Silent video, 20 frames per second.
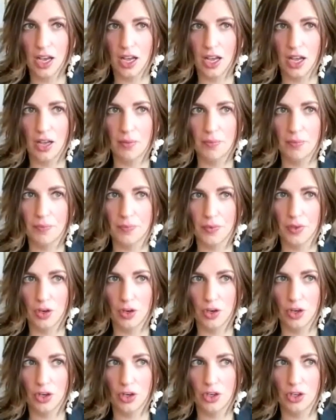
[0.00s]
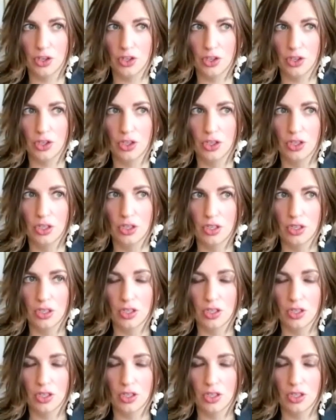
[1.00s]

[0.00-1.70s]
her